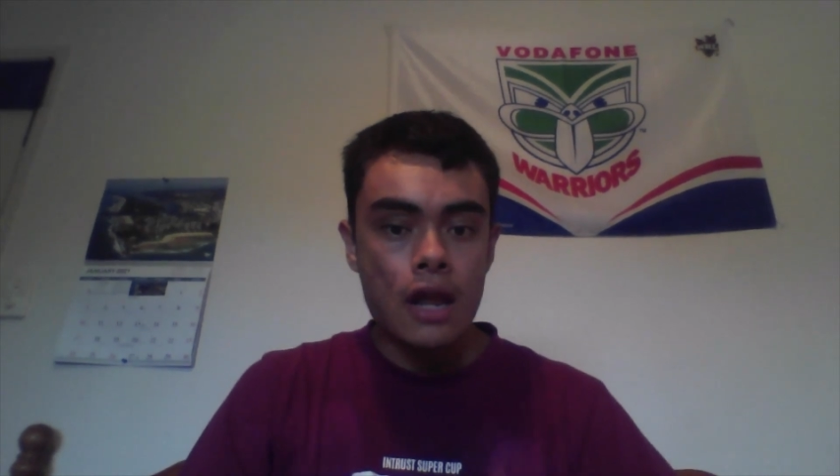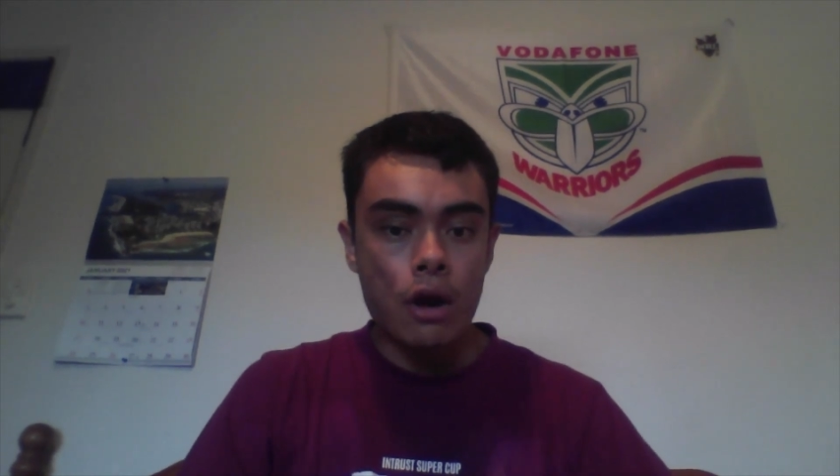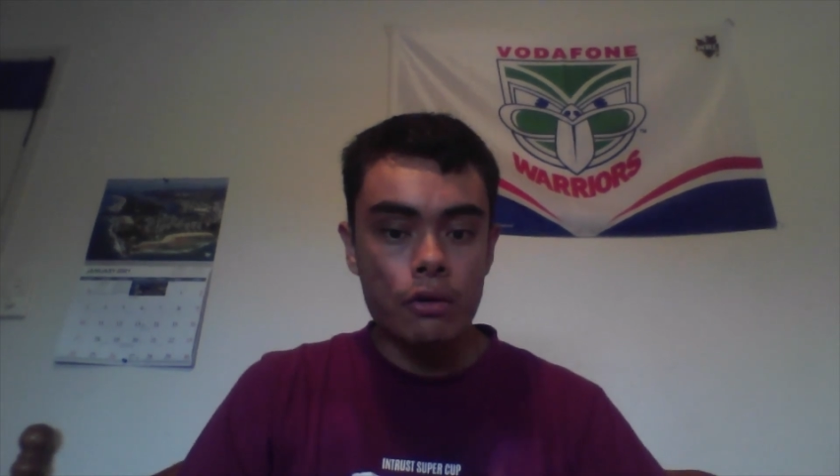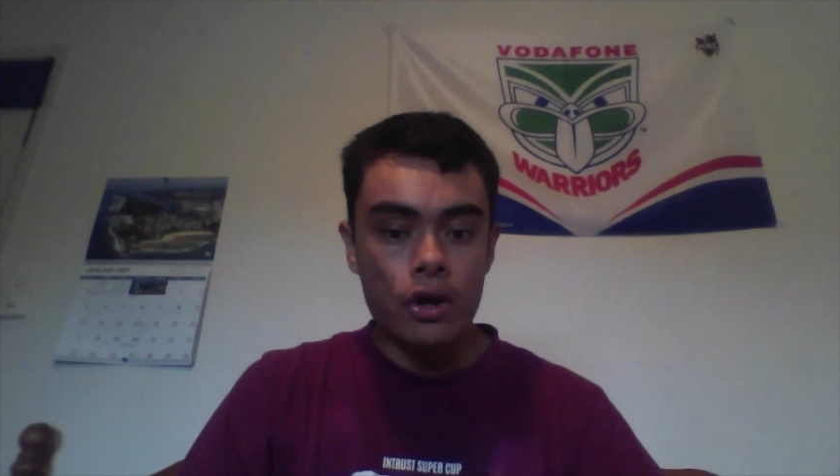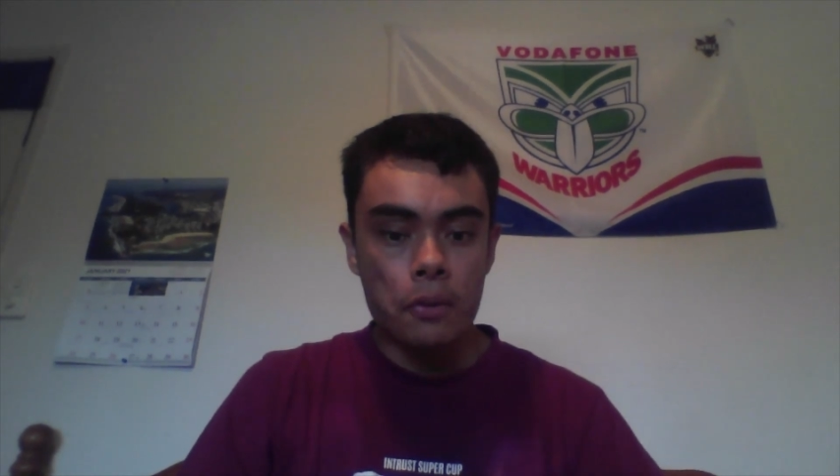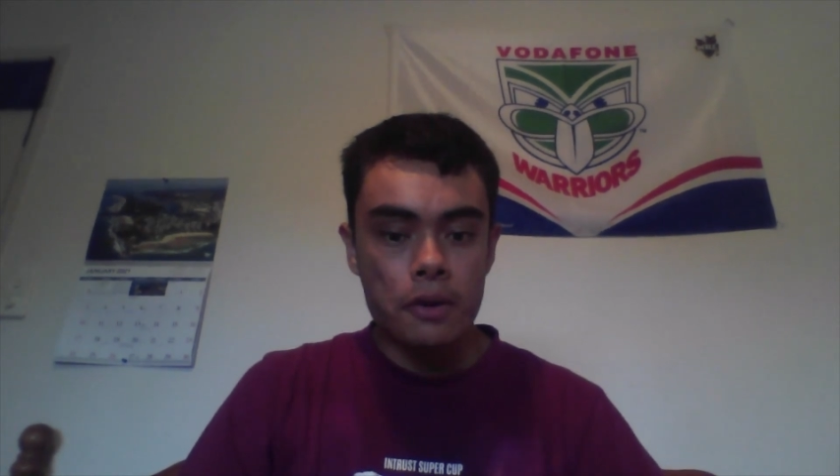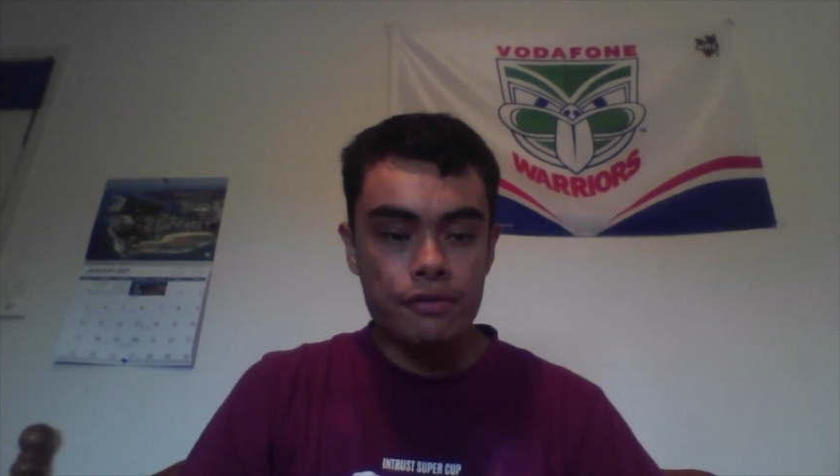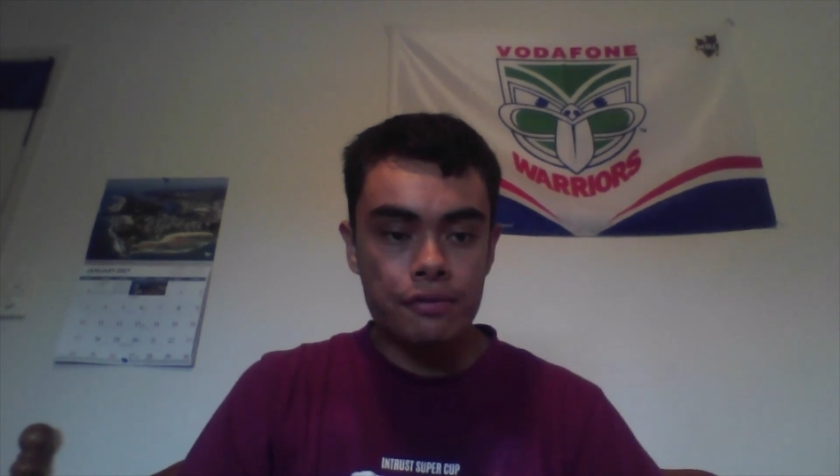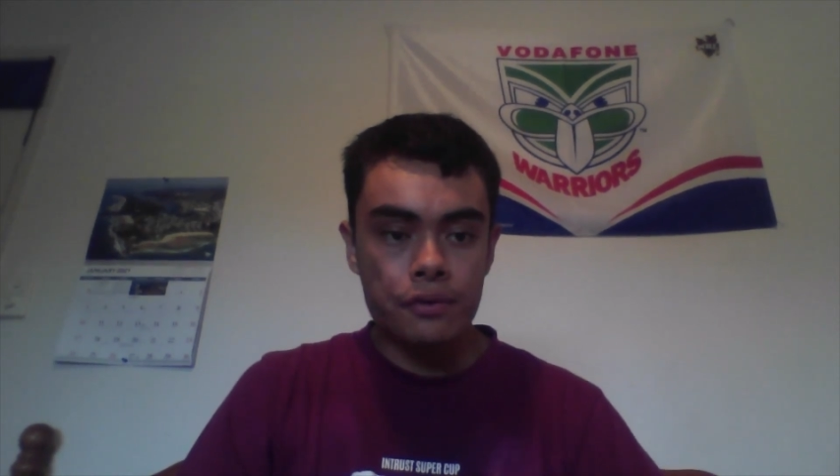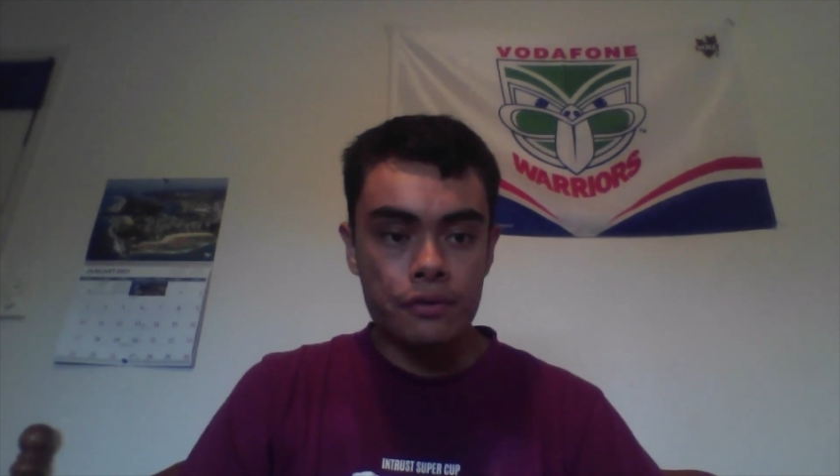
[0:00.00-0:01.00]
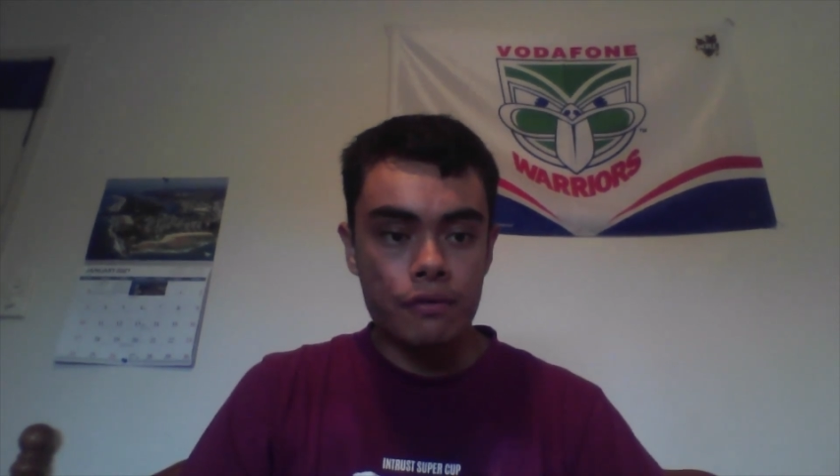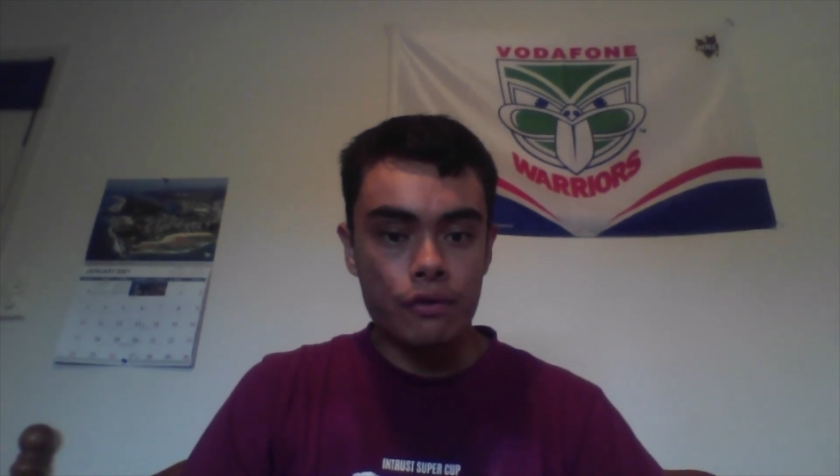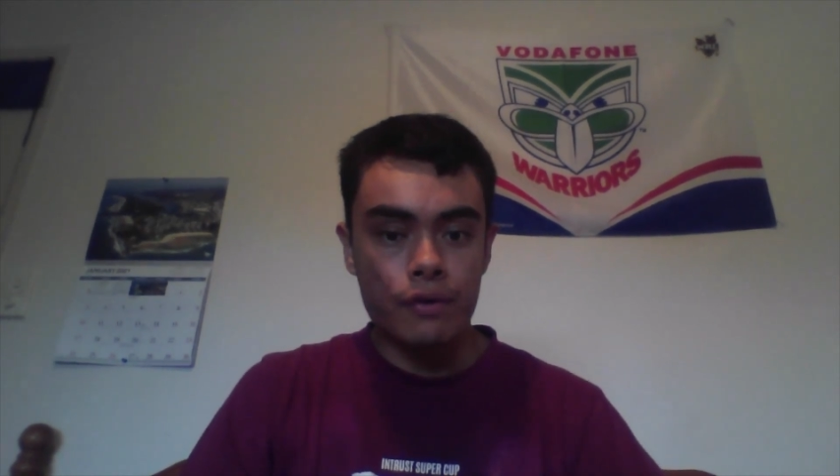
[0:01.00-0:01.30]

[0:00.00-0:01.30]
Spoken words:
Now, going through the